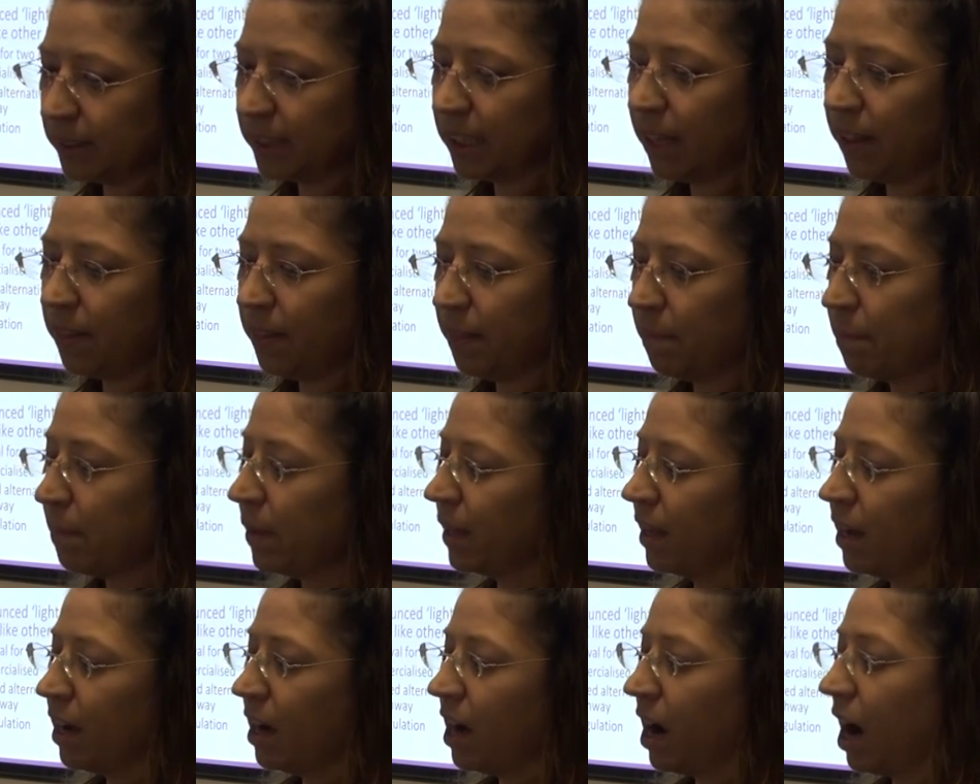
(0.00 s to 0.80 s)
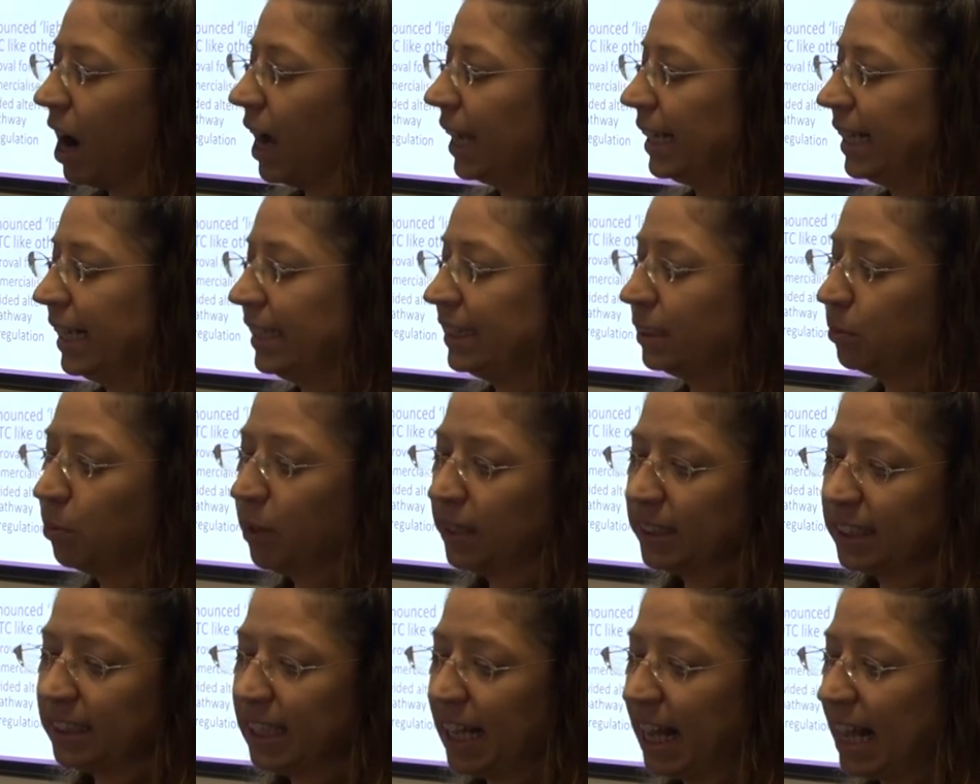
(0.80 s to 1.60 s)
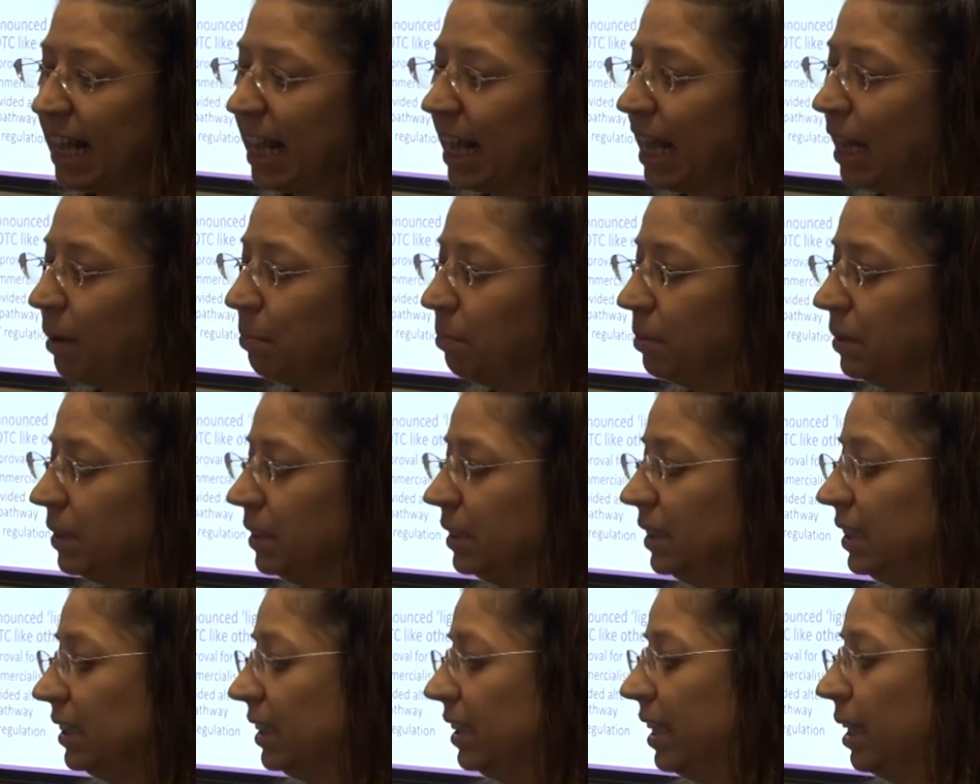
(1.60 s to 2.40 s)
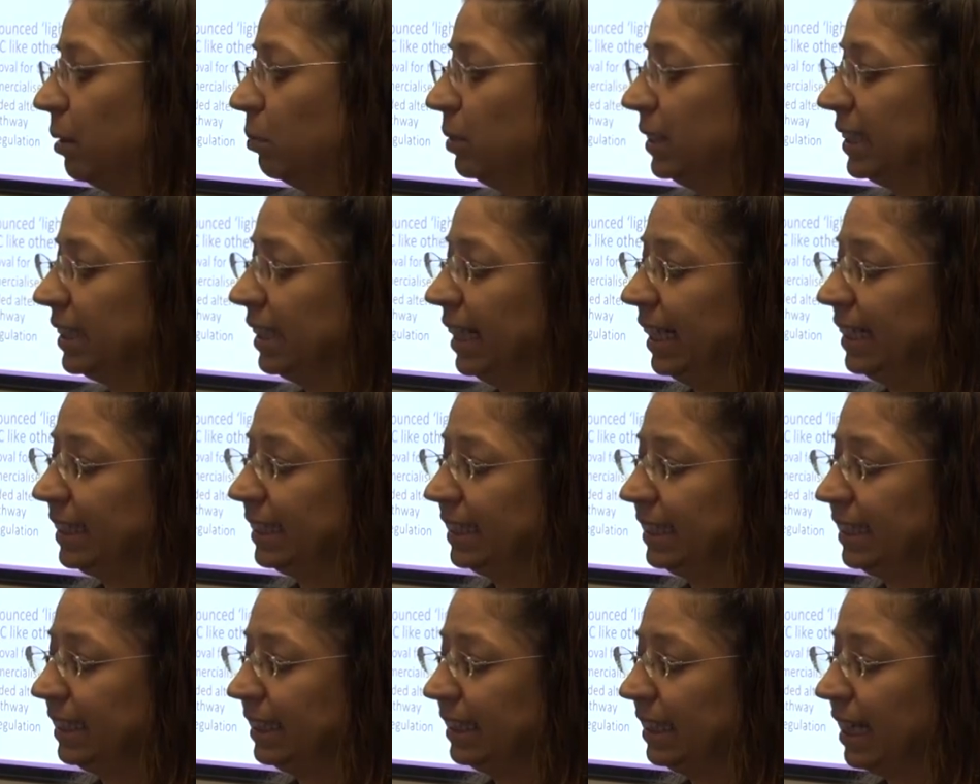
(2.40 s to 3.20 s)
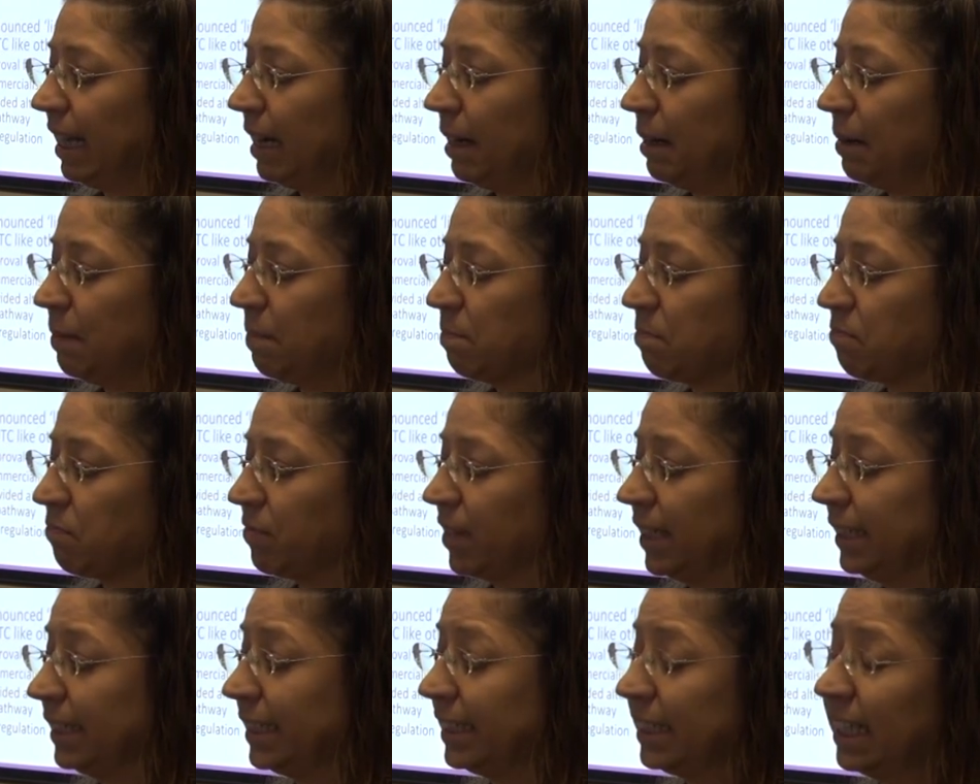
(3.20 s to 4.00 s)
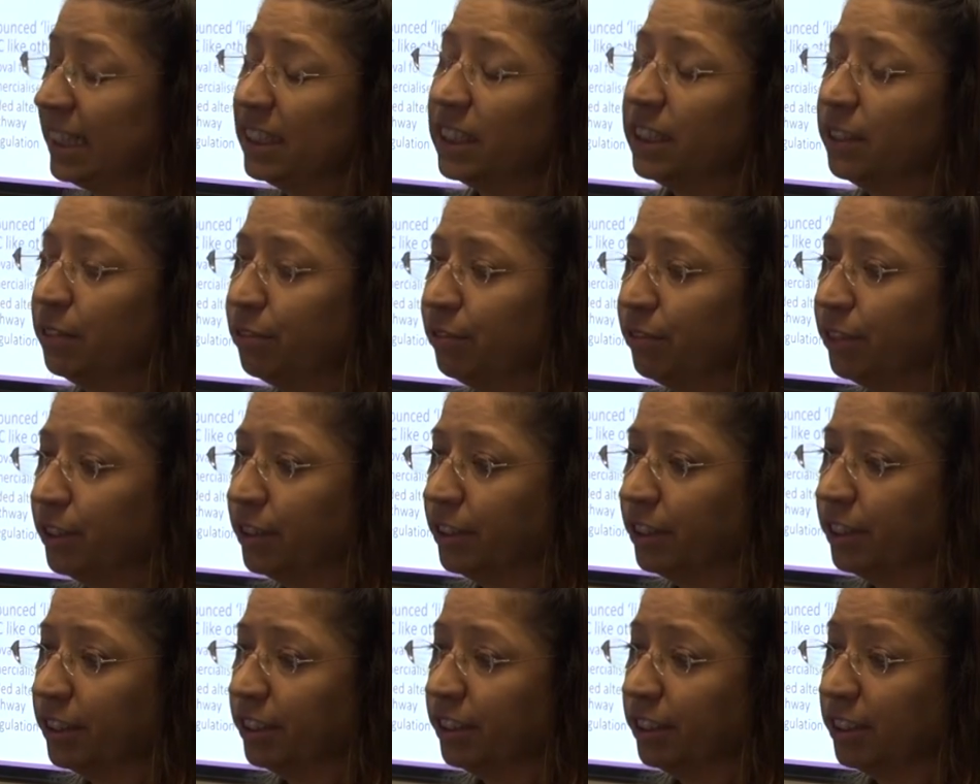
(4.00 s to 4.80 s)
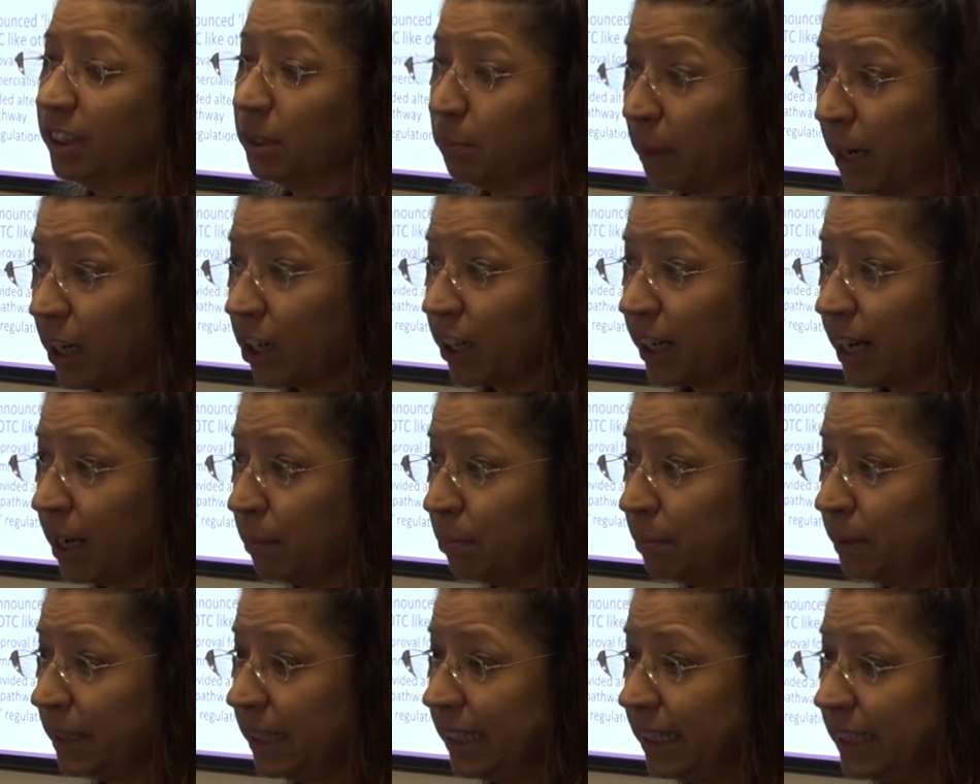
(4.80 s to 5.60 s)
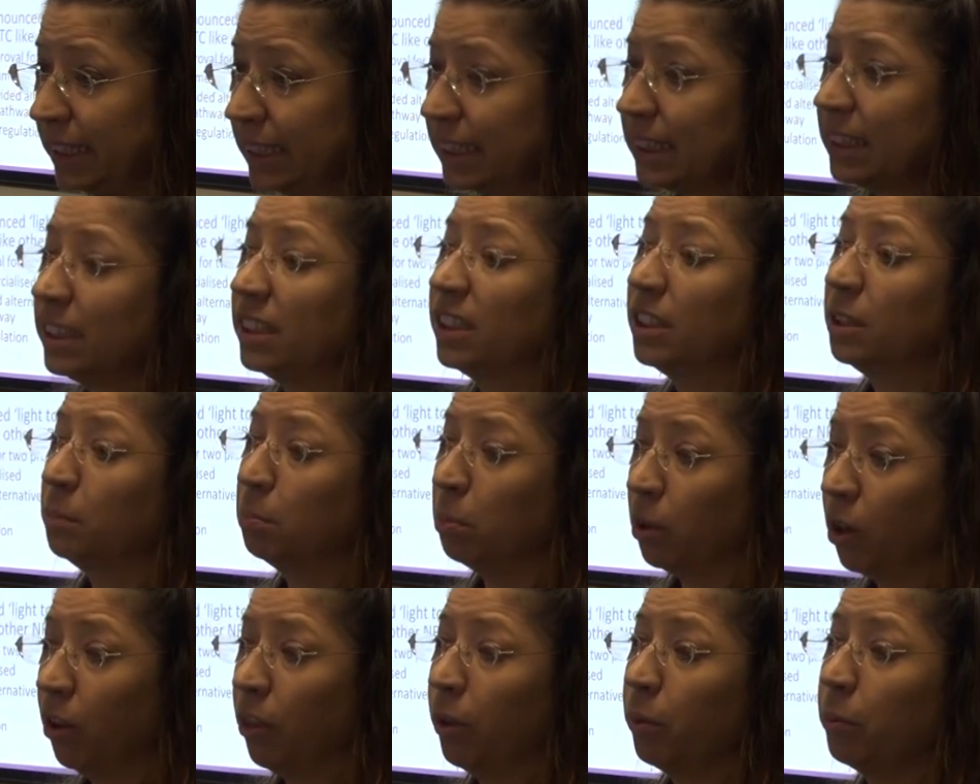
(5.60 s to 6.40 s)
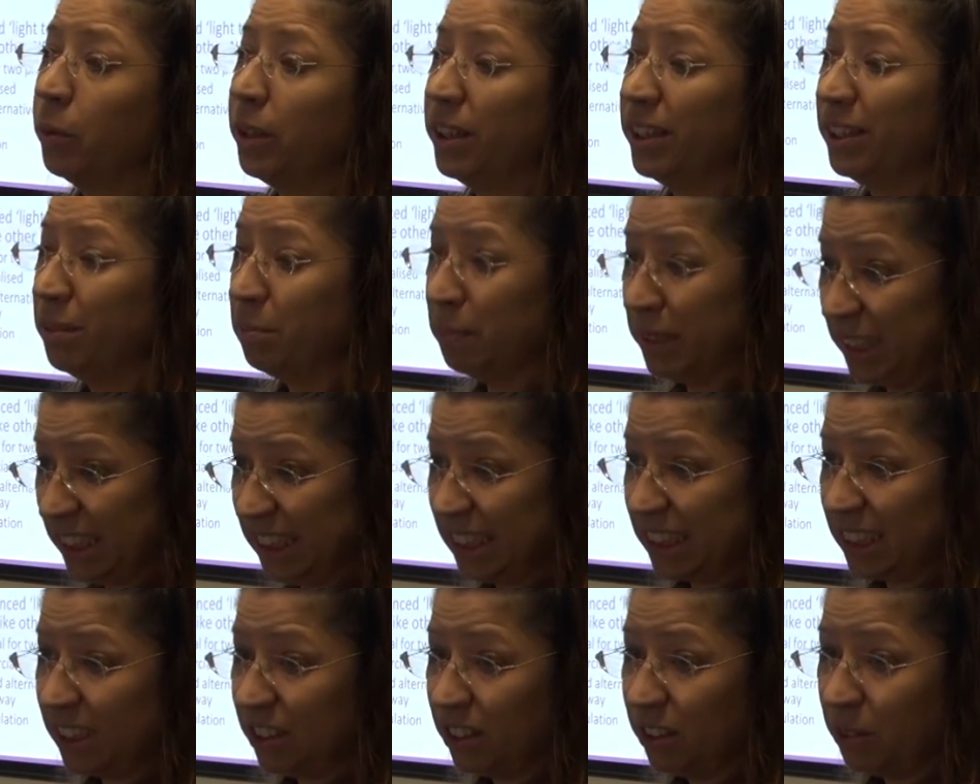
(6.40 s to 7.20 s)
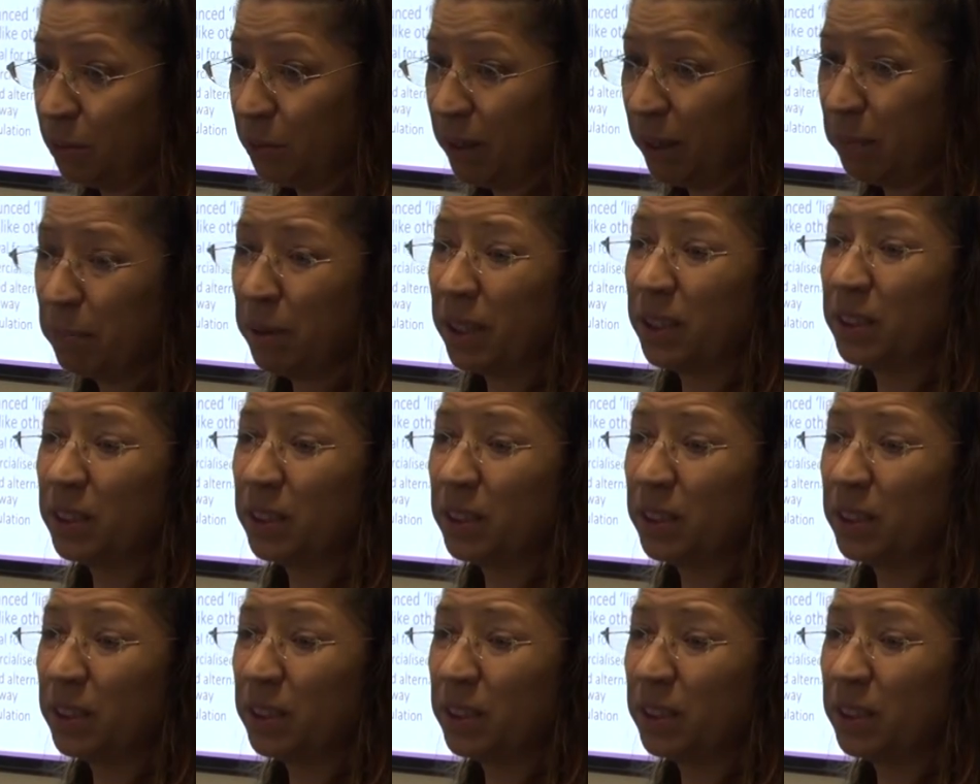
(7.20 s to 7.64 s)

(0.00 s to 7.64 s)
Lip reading: So I guess once that happened, there was less incentive for tobacco companies to bother with the medicinal one